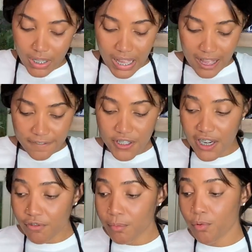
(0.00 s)
After
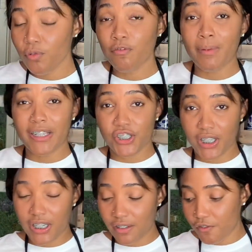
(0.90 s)
I remove my
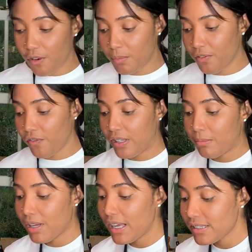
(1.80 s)
chicken from the
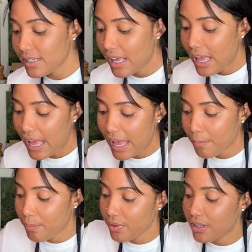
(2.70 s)
flame, guys, I
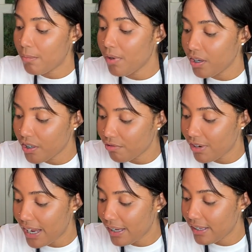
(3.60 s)
put them on a
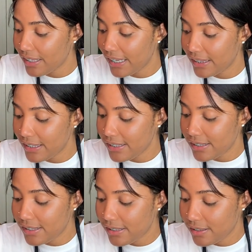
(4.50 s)
rack like this